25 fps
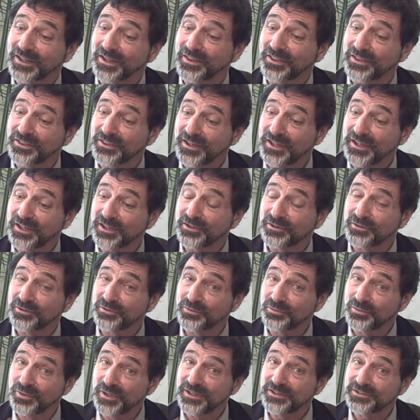think,
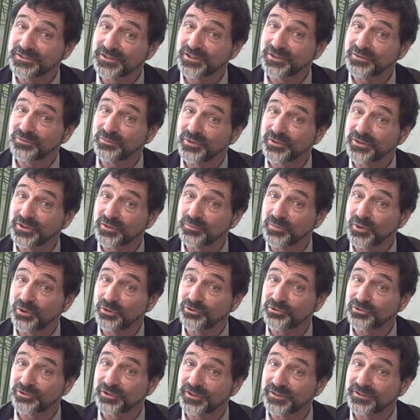reason with
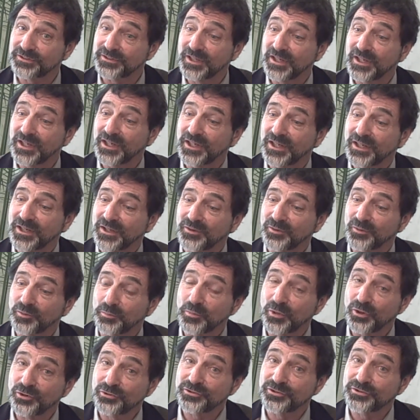emotions.
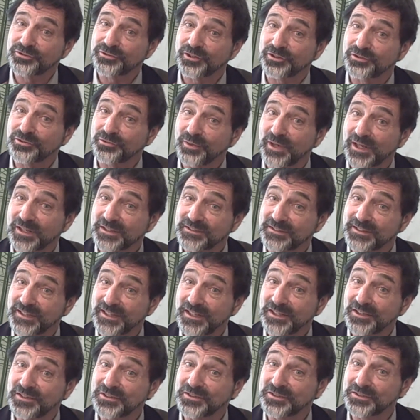Emotions are
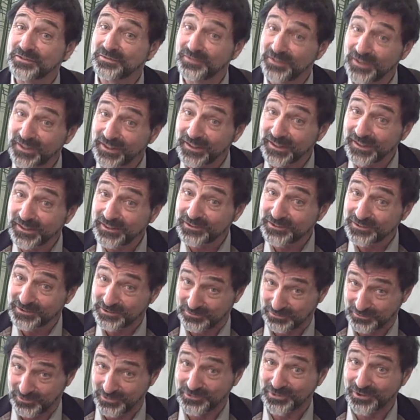translated into feelings,
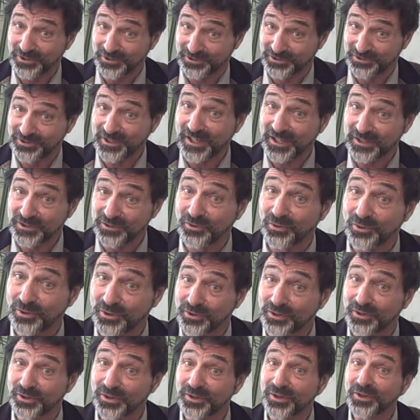which are
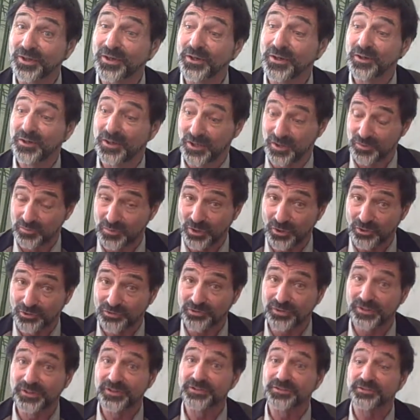second-order
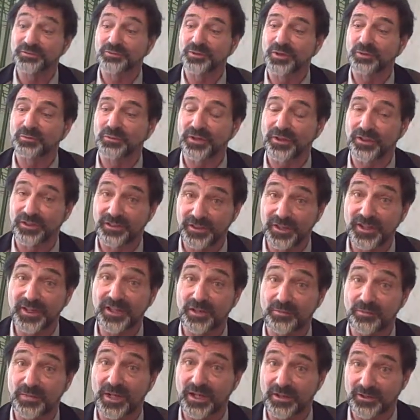emotions, what we
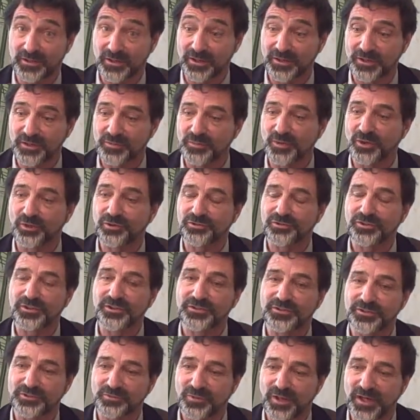think about our
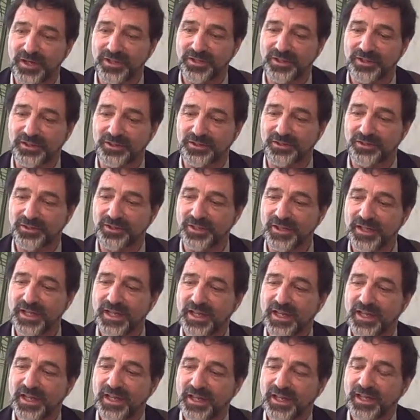emotions and why they occur.
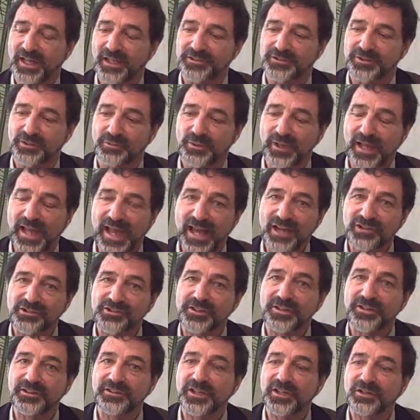And so we
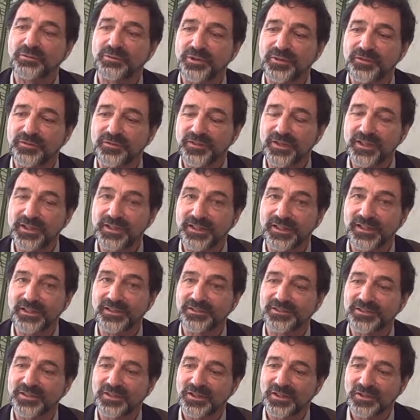actually think with
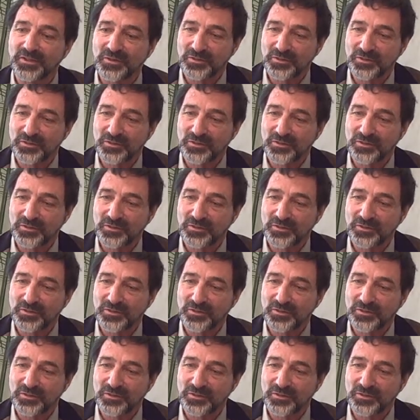feelings